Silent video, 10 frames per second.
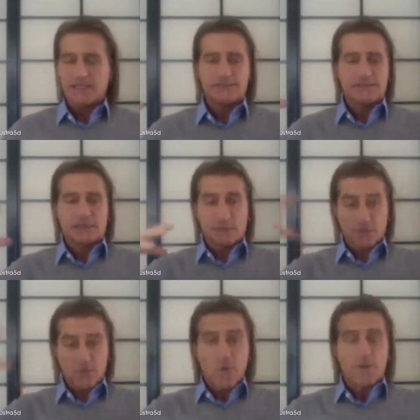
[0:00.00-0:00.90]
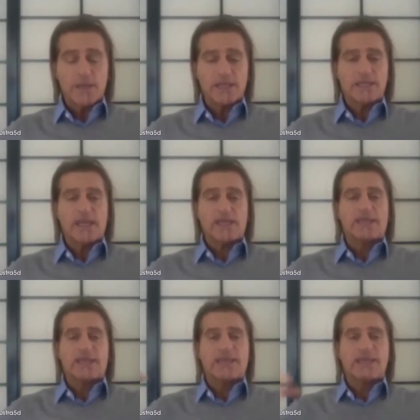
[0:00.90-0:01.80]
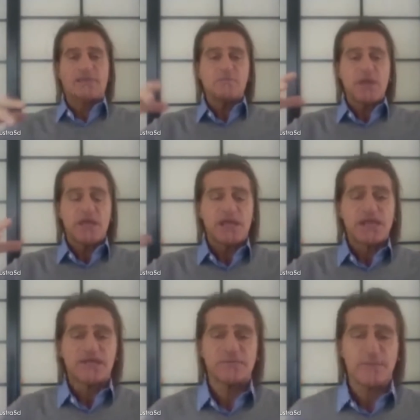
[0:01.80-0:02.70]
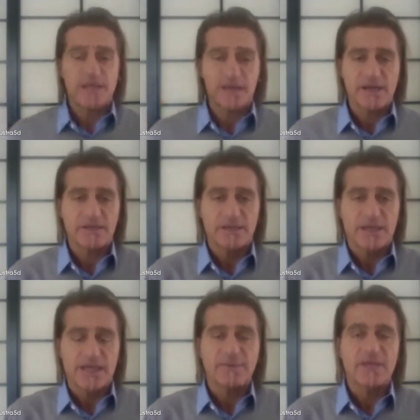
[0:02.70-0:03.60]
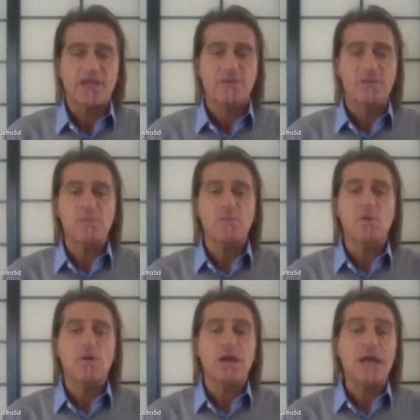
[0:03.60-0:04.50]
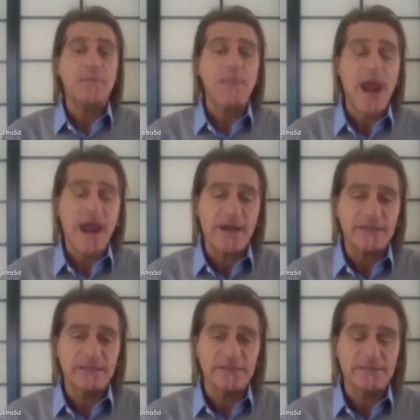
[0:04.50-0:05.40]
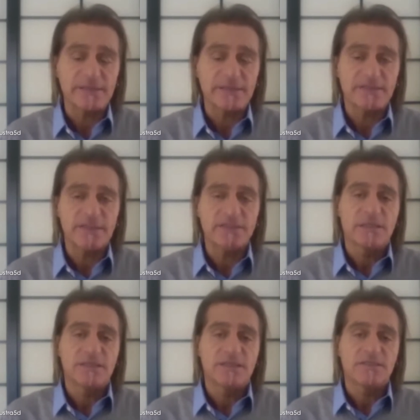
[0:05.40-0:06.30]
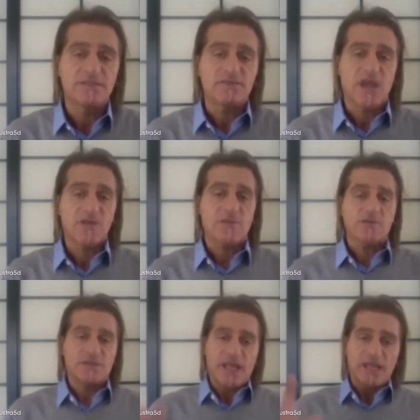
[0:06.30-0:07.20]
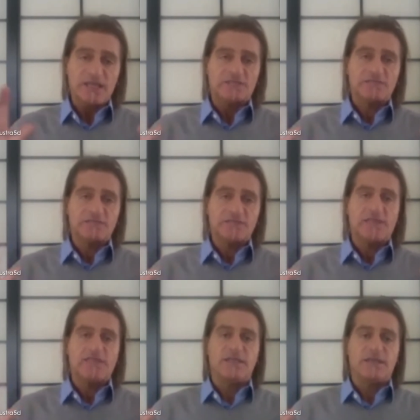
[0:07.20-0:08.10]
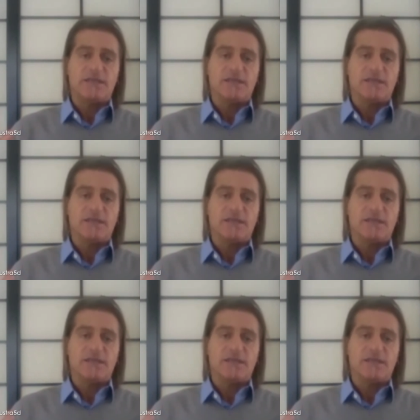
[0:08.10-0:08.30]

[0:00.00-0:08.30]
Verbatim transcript: is growing and getting bigger and bigger and becoming more apparent, simultaneously,